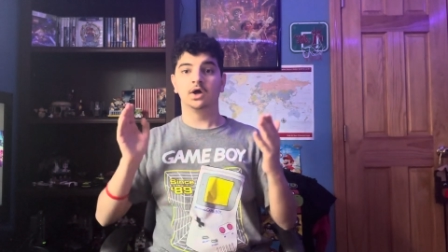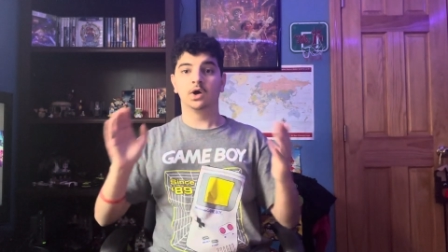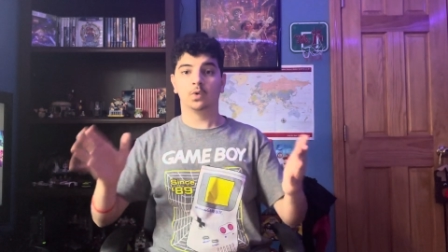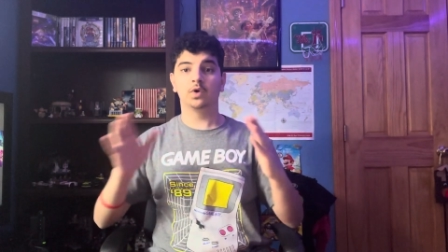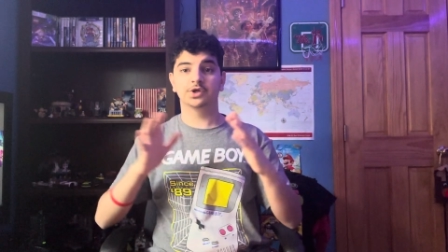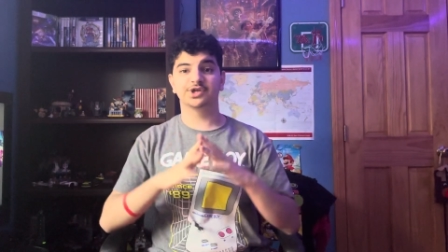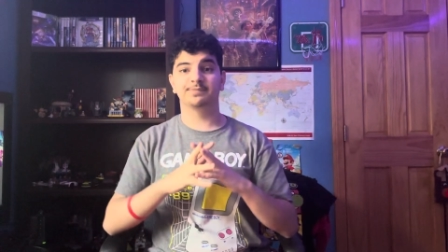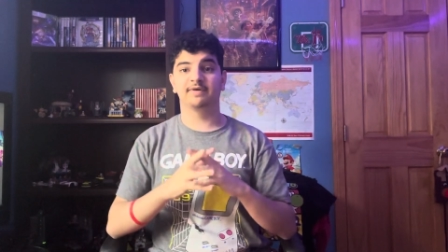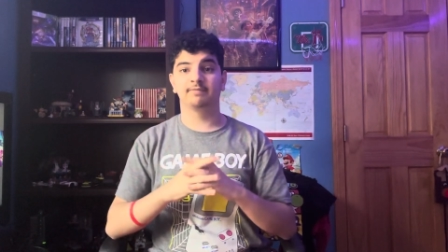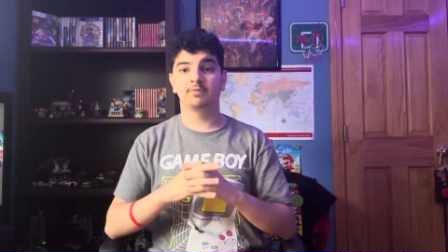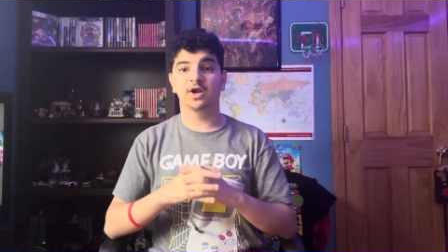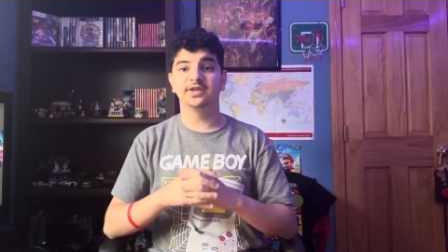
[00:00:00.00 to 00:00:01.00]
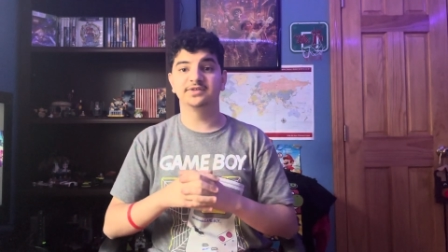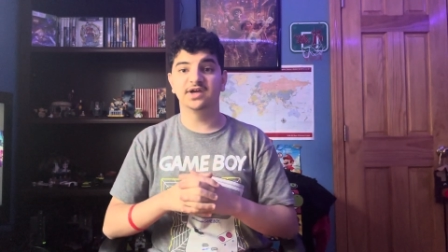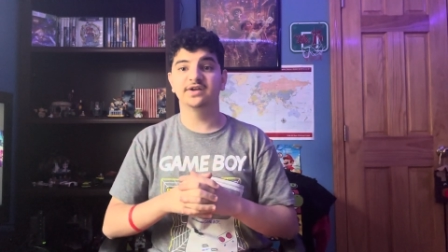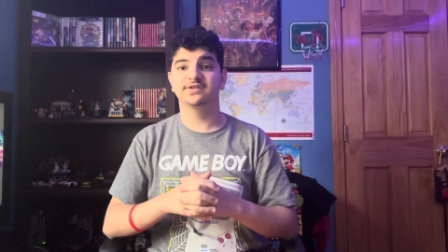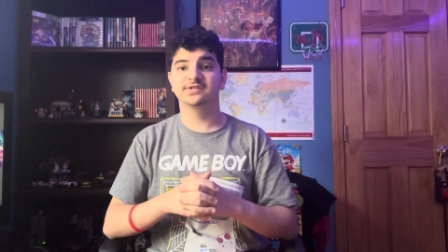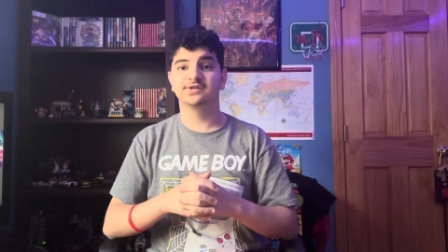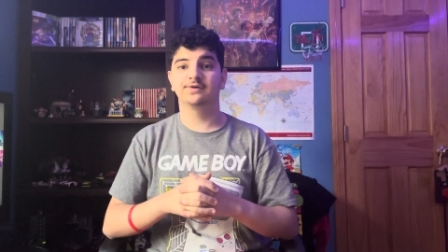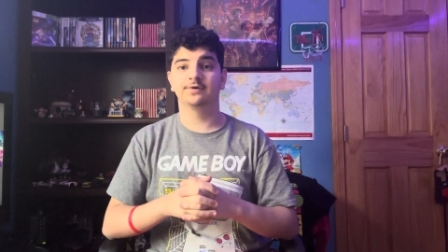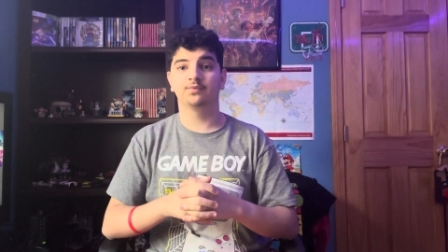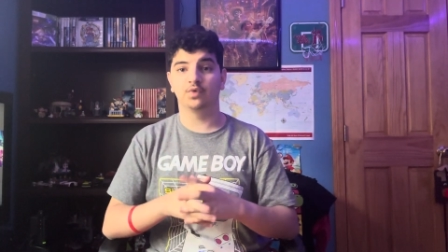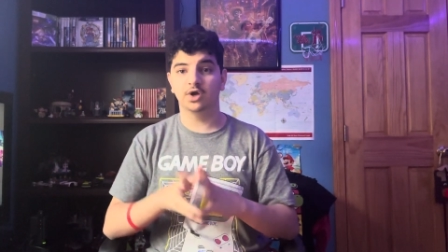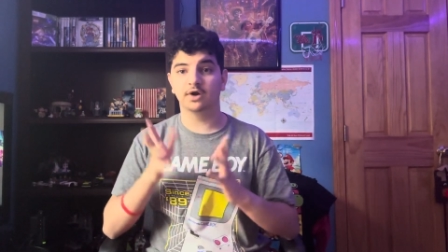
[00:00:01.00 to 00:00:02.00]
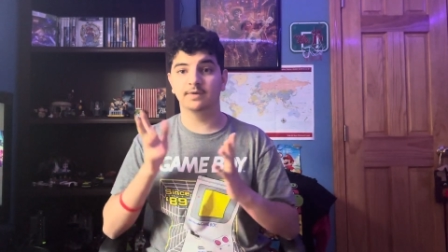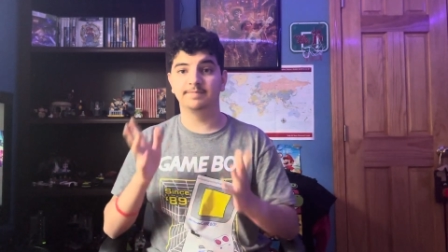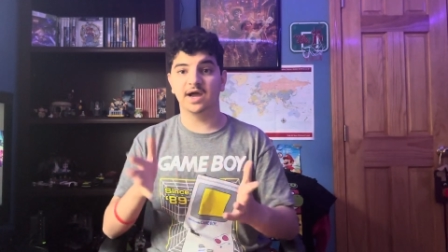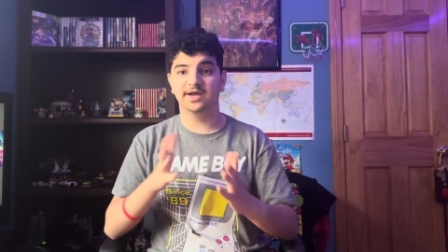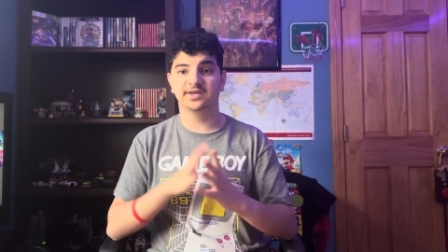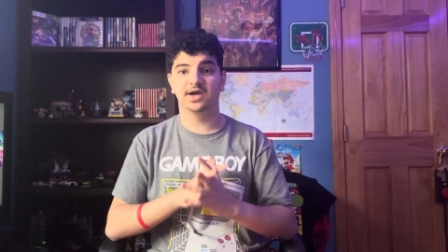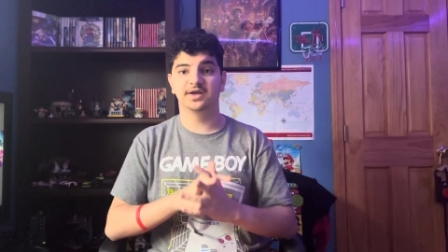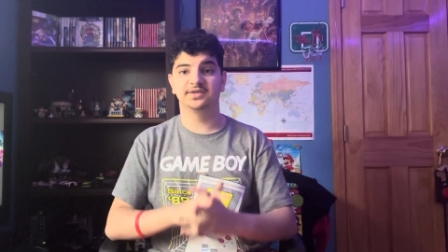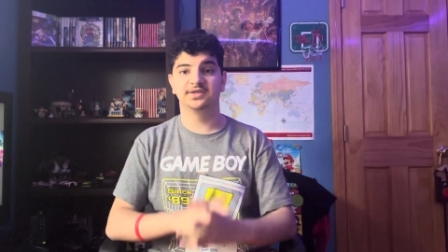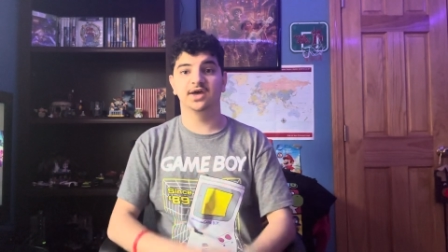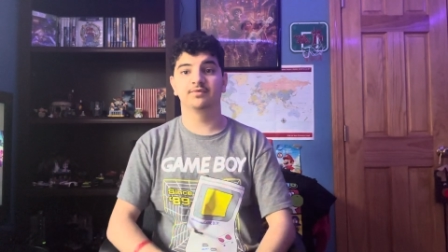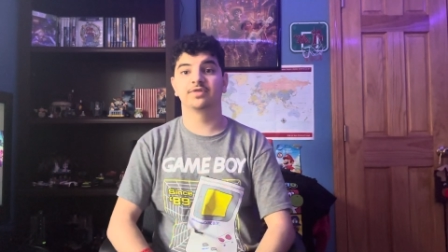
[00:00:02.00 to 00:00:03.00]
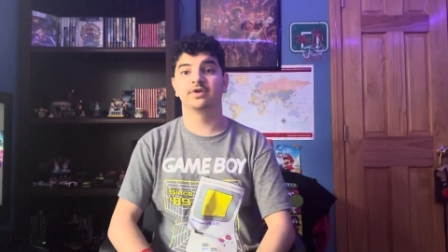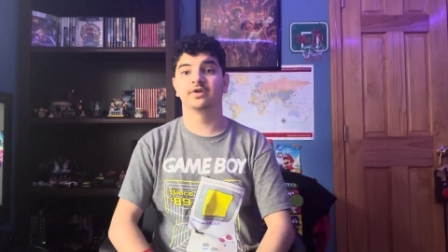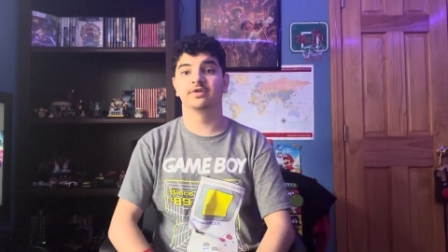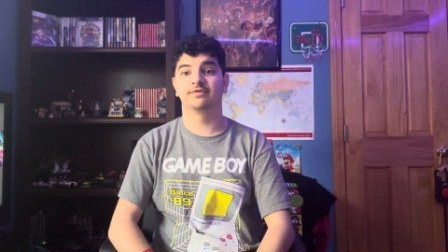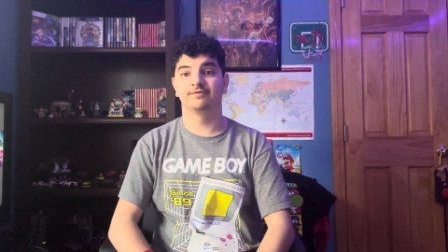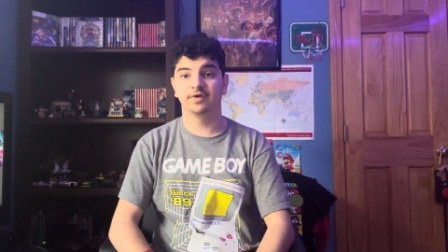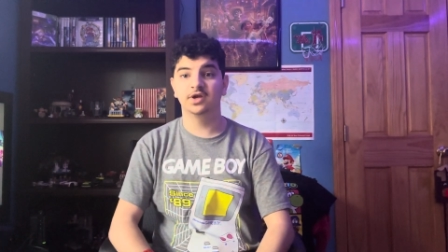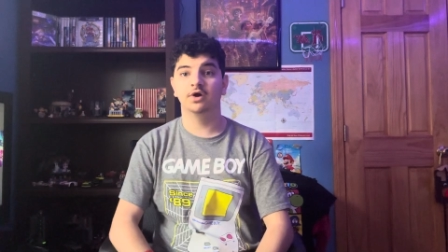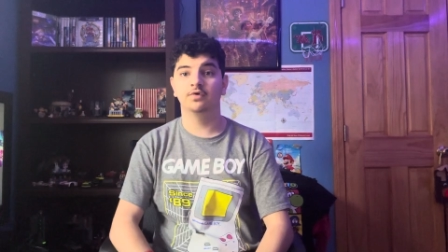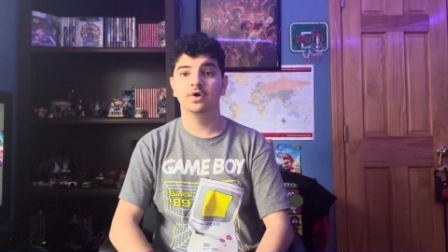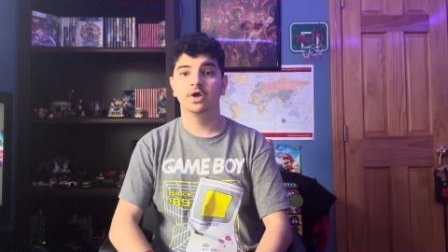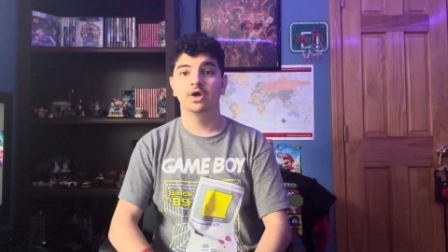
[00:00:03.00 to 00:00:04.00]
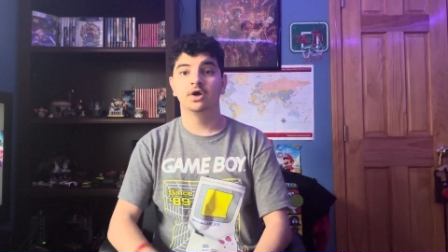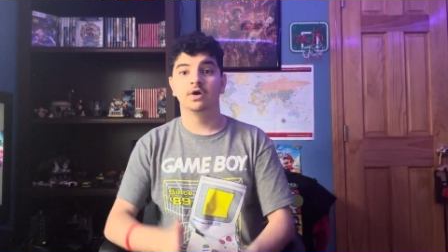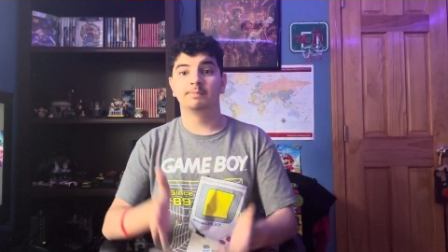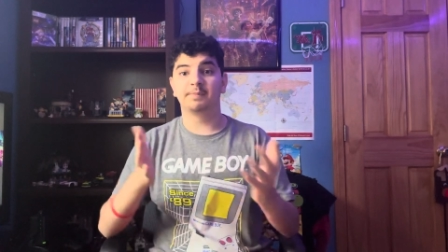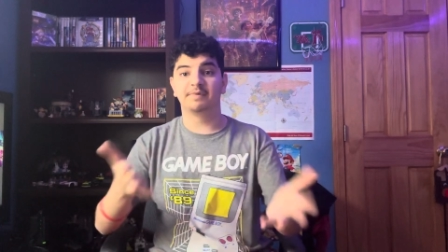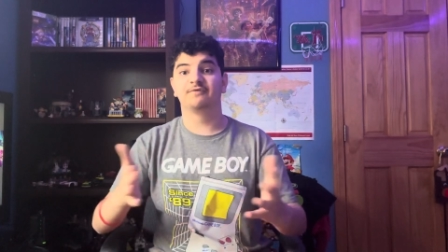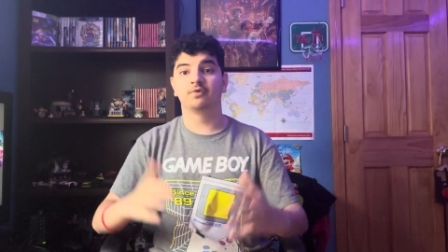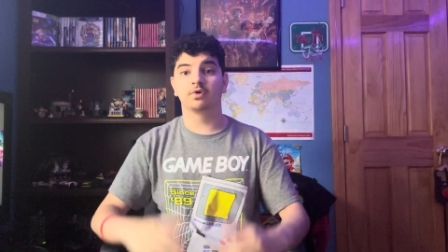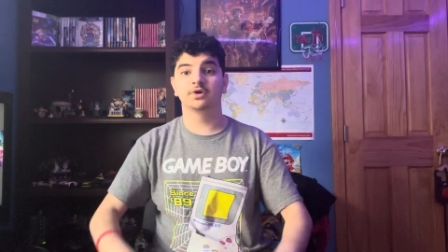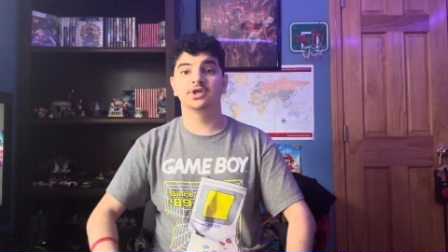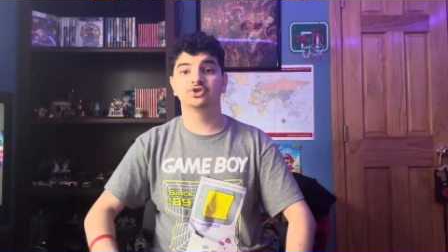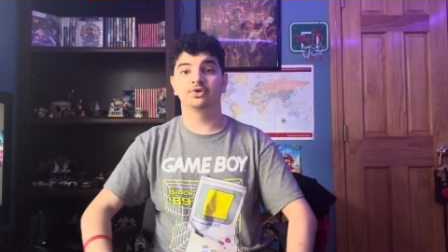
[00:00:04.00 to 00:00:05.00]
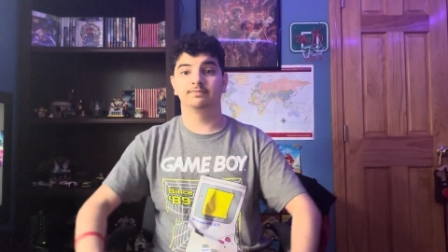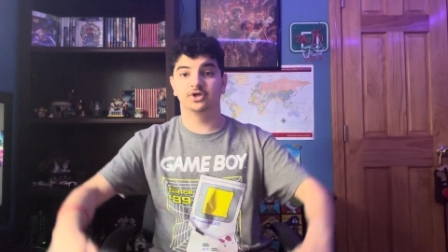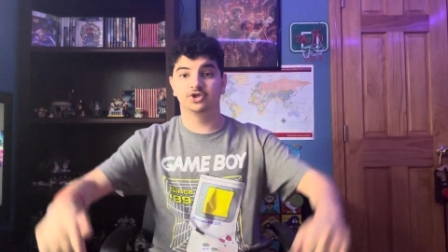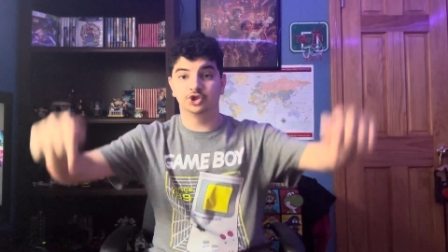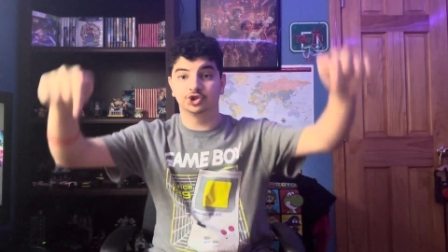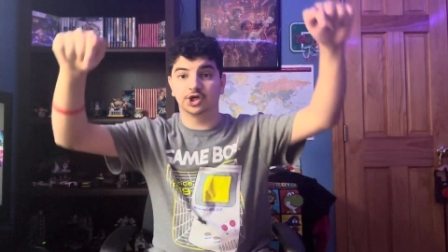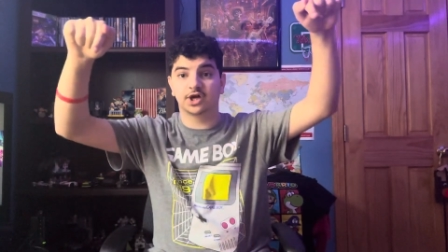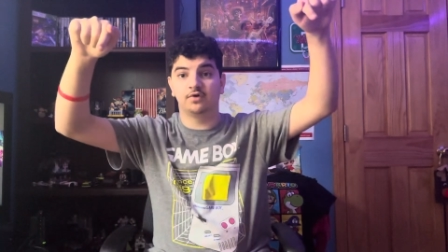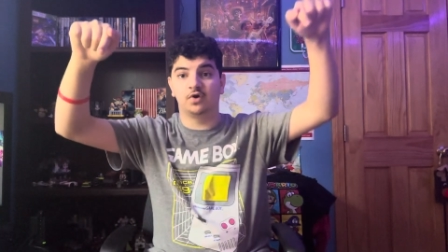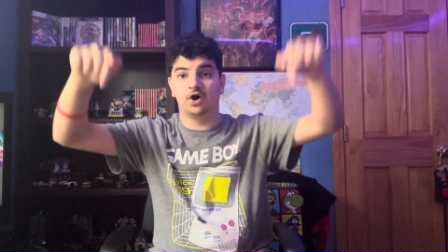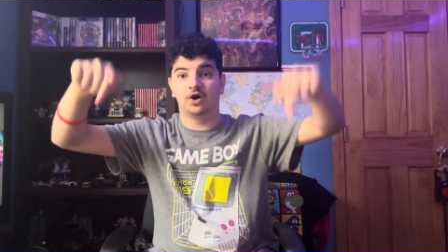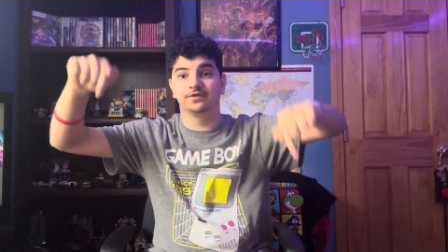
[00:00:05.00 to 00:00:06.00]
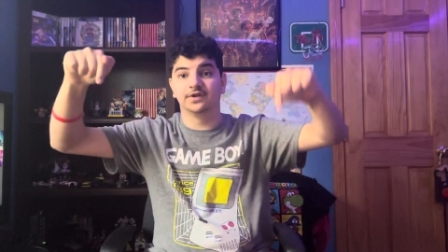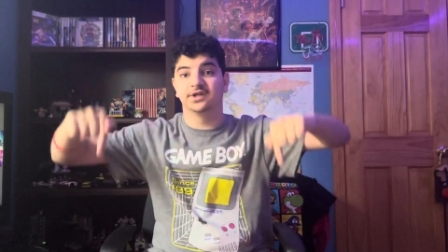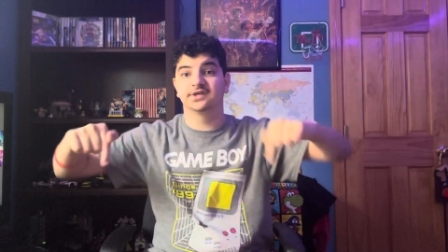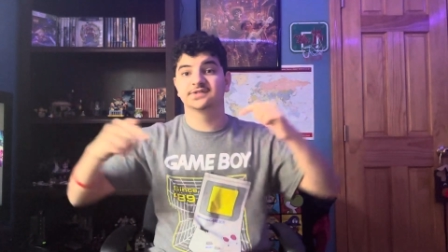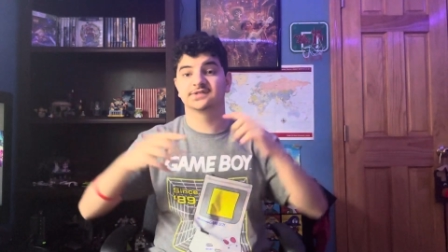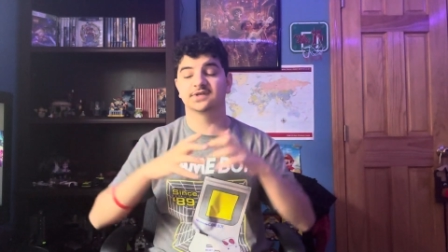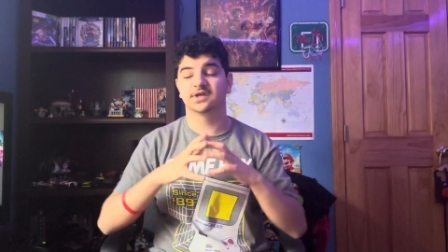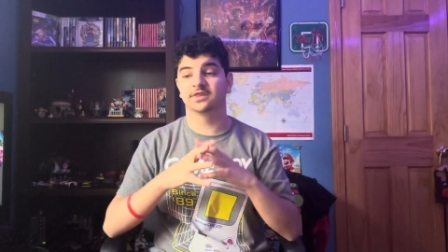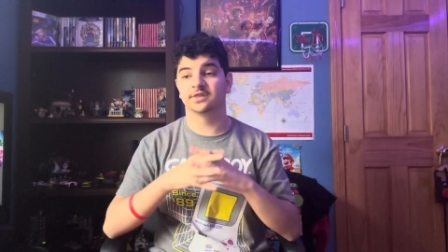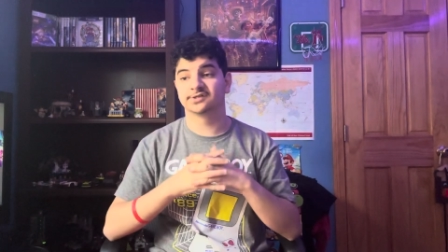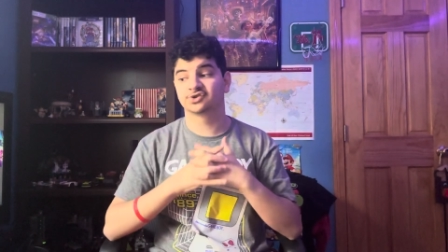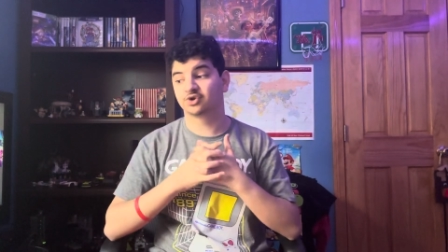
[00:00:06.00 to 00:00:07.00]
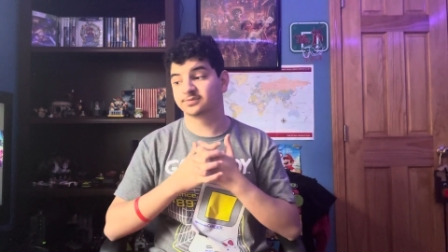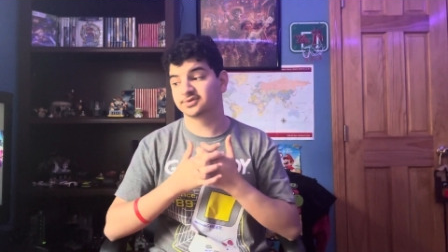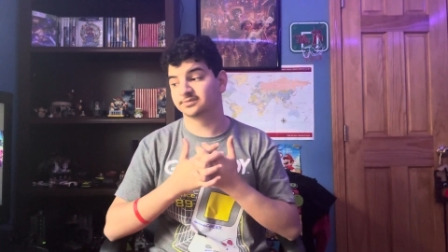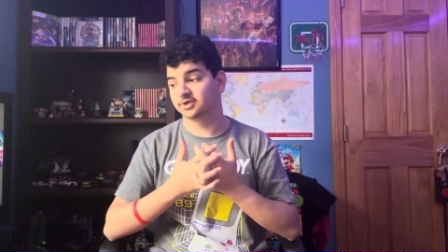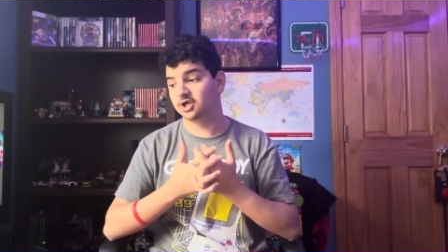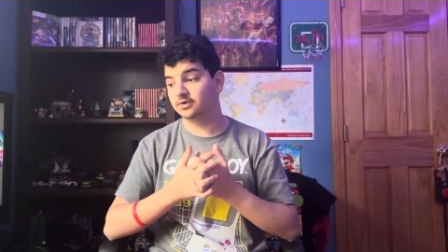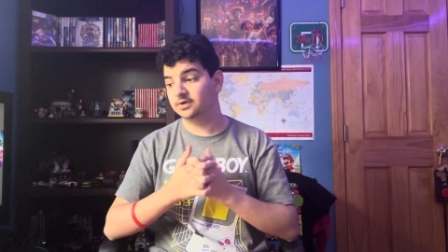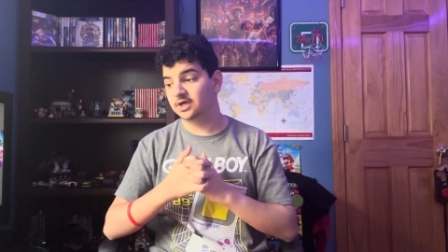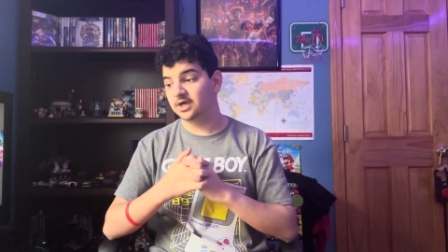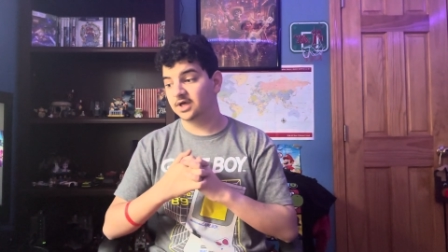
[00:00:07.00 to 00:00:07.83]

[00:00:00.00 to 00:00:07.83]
What's up everybody, Danny's here and we are back at it again with another video. But before we get into it, make sure to check out all the links in the description below.